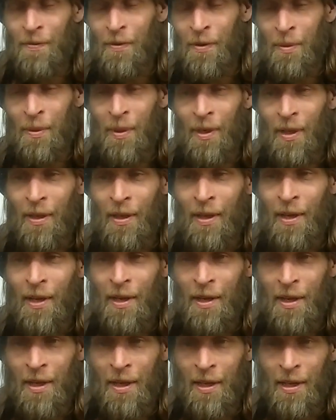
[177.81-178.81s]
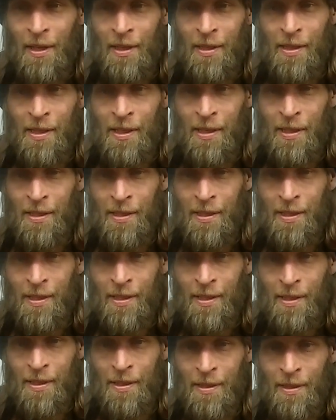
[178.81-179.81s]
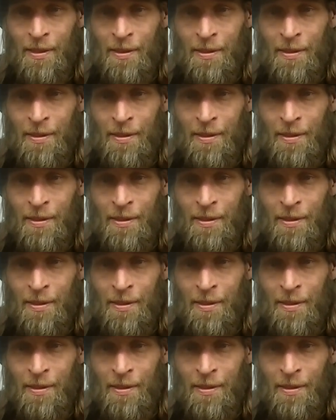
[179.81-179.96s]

if you will, is this